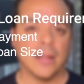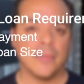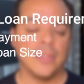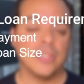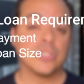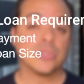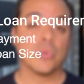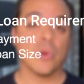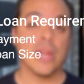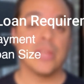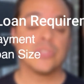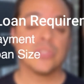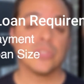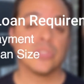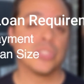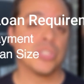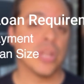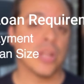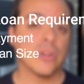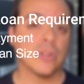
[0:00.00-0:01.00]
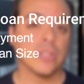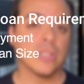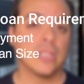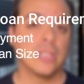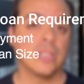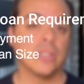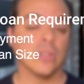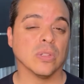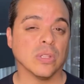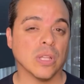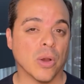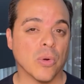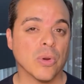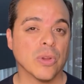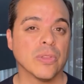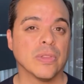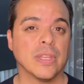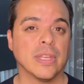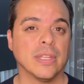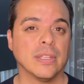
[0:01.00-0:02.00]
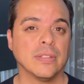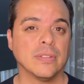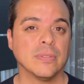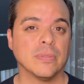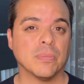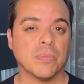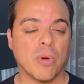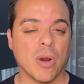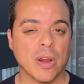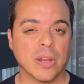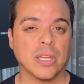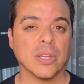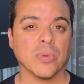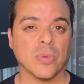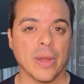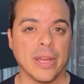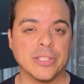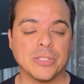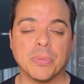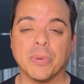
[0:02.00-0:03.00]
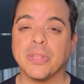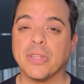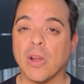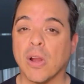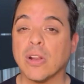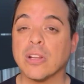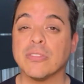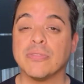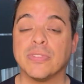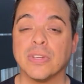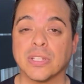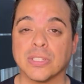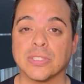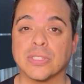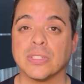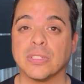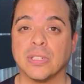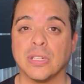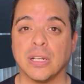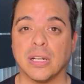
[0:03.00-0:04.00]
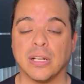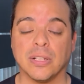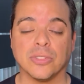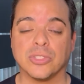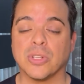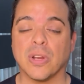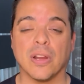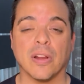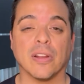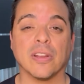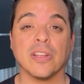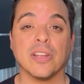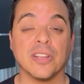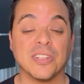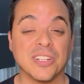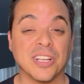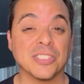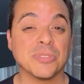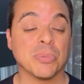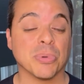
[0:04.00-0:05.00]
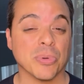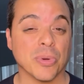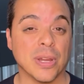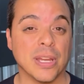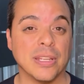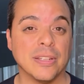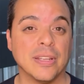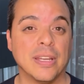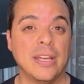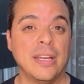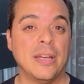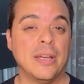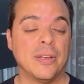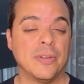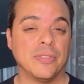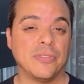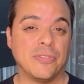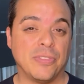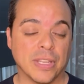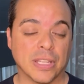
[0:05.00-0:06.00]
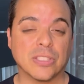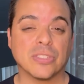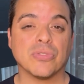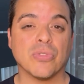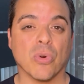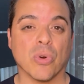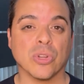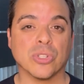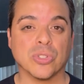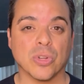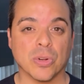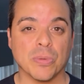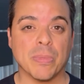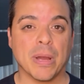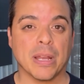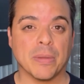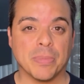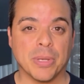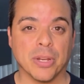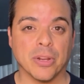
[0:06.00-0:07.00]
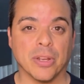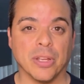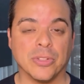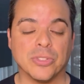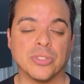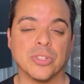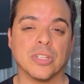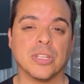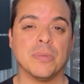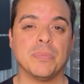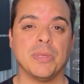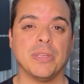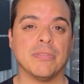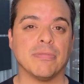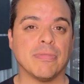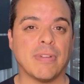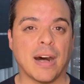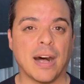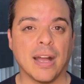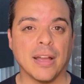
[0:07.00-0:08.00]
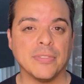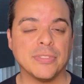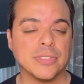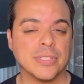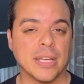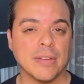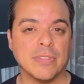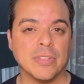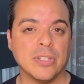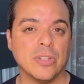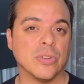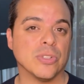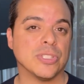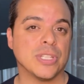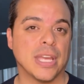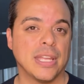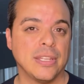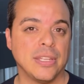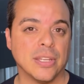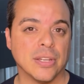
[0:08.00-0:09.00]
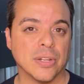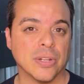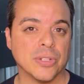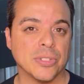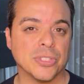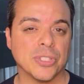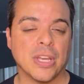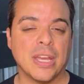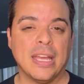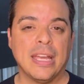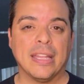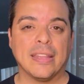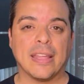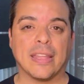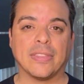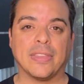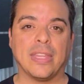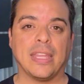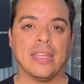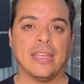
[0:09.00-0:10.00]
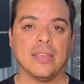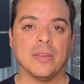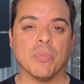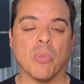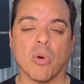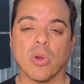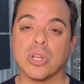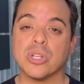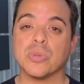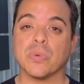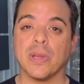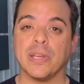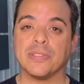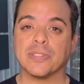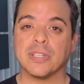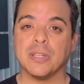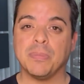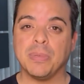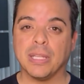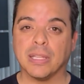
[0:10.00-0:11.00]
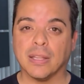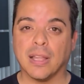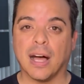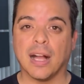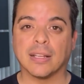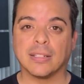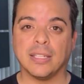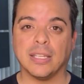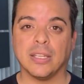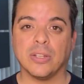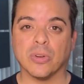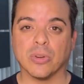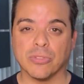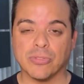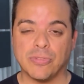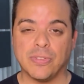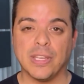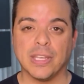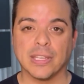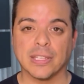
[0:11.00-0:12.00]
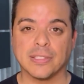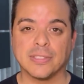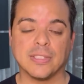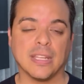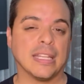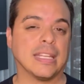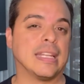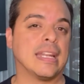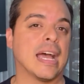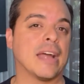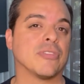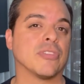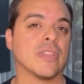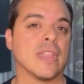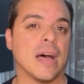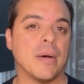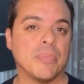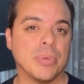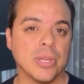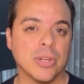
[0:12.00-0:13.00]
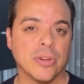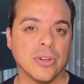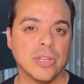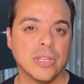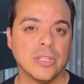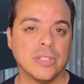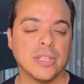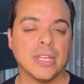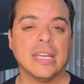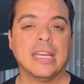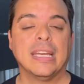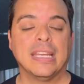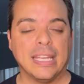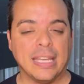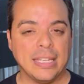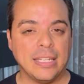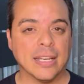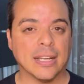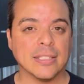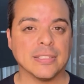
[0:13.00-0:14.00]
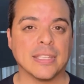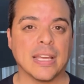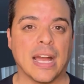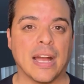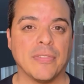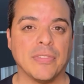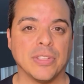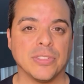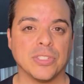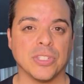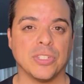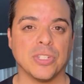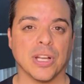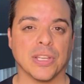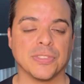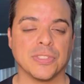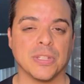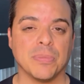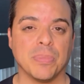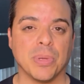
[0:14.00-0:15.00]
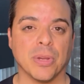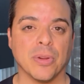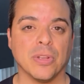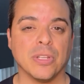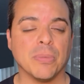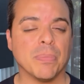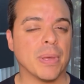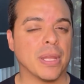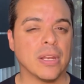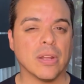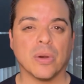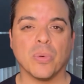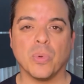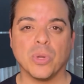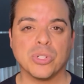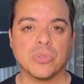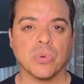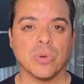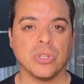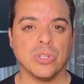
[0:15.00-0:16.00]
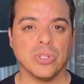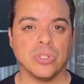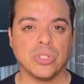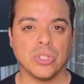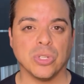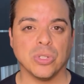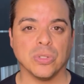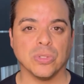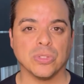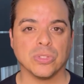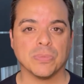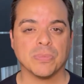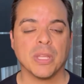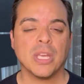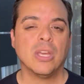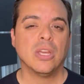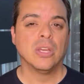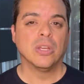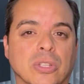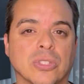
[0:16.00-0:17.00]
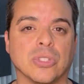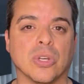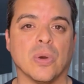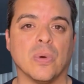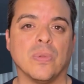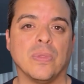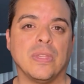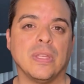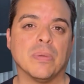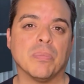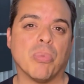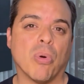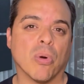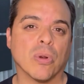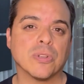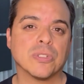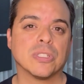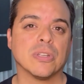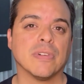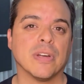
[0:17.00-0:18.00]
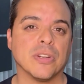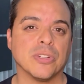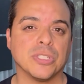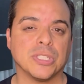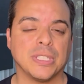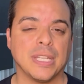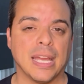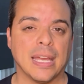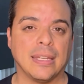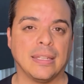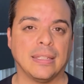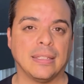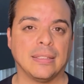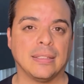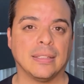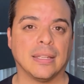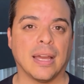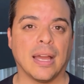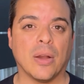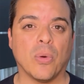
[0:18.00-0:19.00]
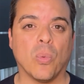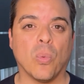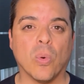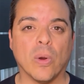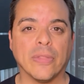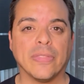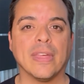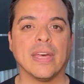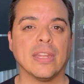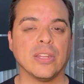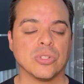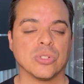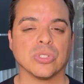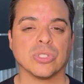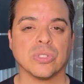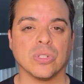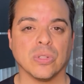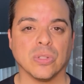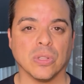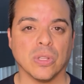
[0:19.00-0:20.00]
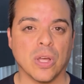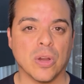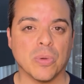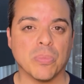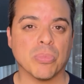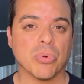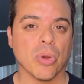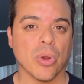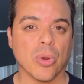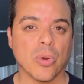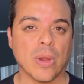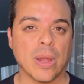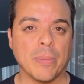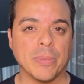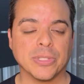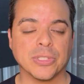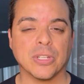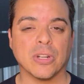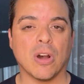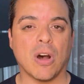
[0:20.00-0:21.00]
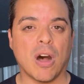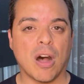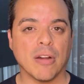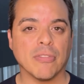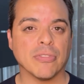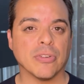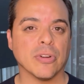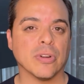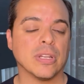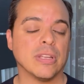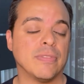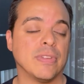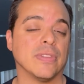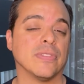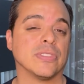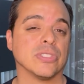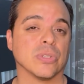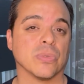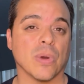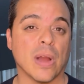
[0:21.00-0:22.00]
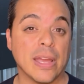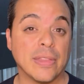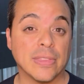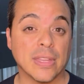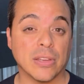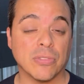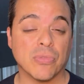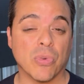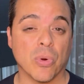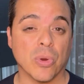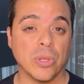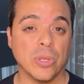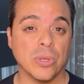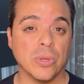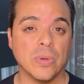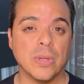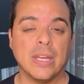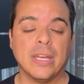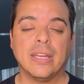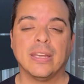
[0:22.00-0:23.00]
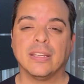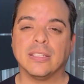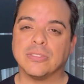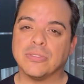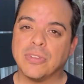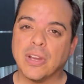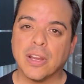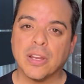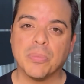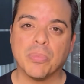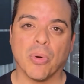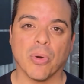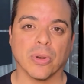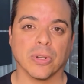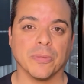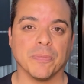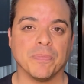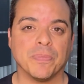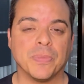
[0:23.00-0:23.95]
These rates are generally lower than market rates, but they are on on an adjustable rate fixed for a certain amount of period. So it could be 5, 7, or 10 years that the mortgage rate's going to be locked in or fixed, and then after that period, it does have its adjusting period depending on which one you choose. So the importance of understanding what that interest loan program is going to offer and if it's the right thing for you is very important.